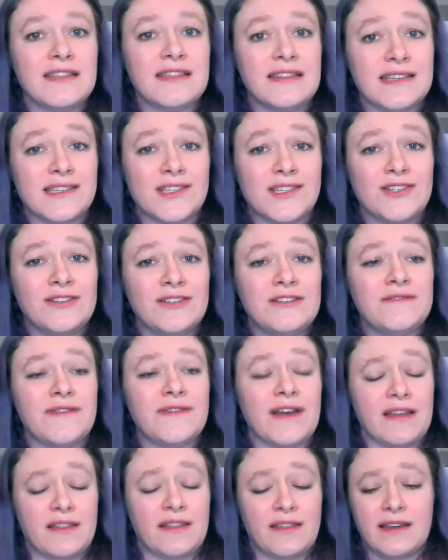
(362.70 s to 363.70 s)
this
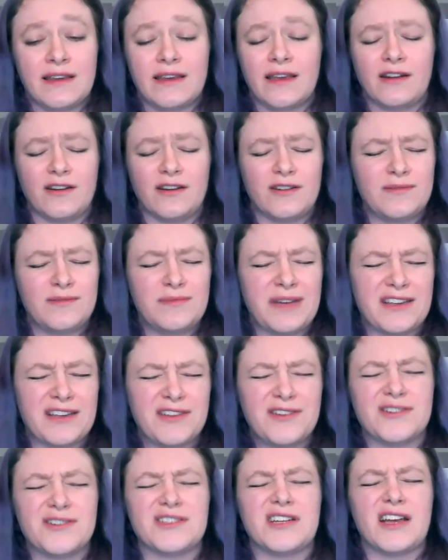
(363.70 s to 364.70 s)
duvet thinking, oh my
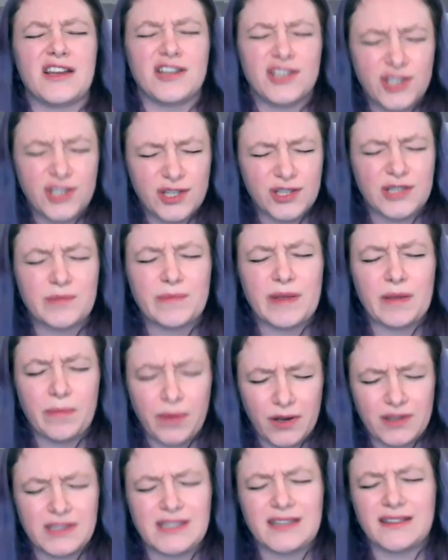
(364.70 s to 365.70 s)
God, I should be
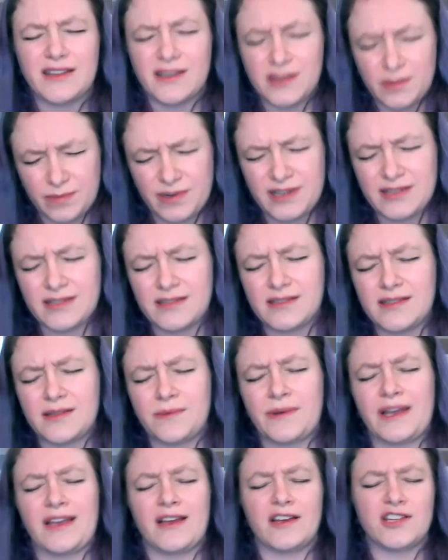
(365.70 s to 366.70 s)
putting those presents
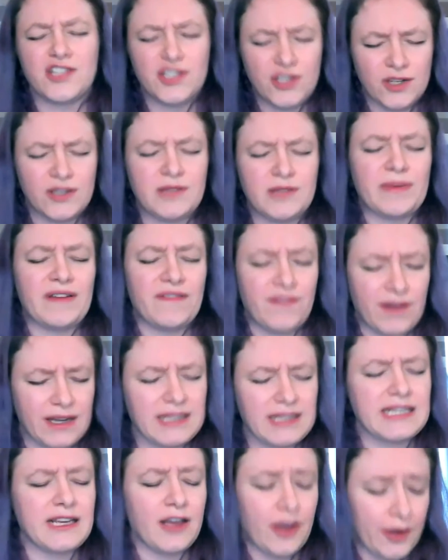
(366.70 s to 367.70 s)
away. I should be
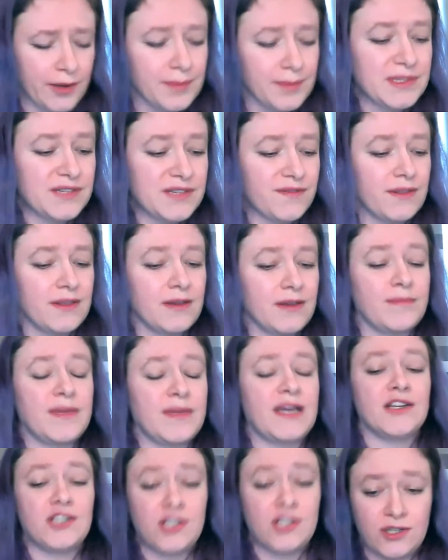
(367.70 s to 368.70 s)
finding homes for them.
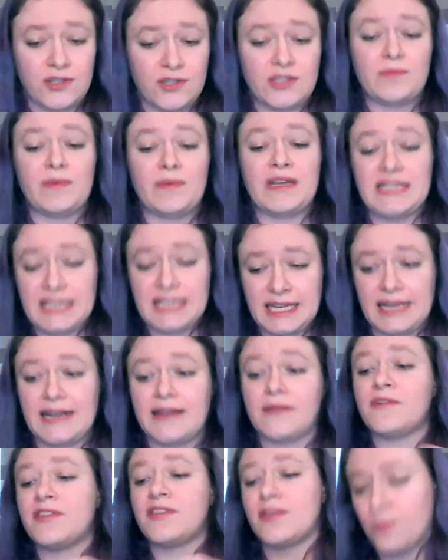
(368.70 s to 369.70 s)
I should be
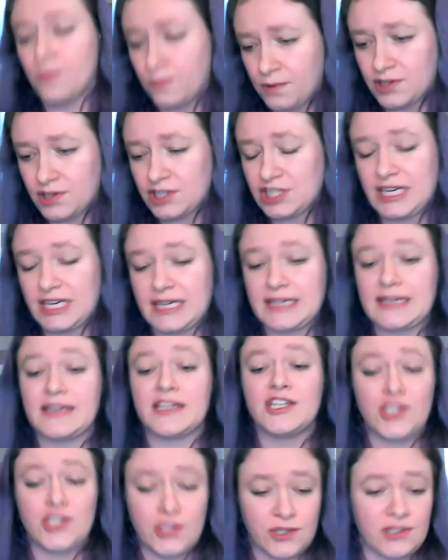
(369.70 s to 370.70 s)
dealing with the washing. I
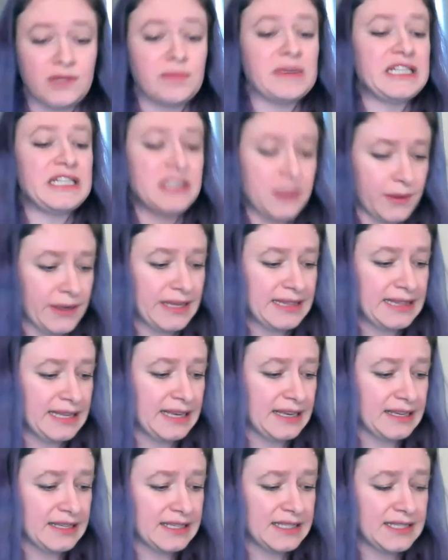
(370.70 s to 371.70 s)
should be doing
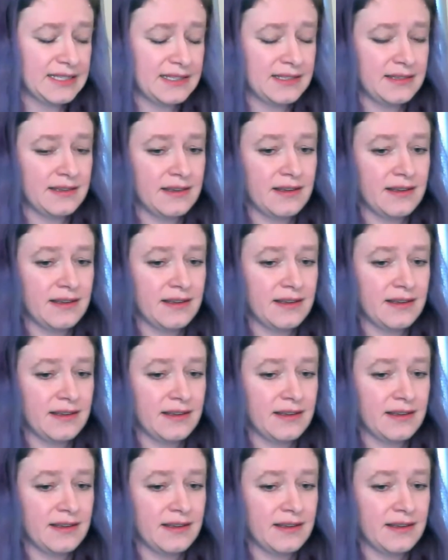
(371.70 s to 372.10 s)
this.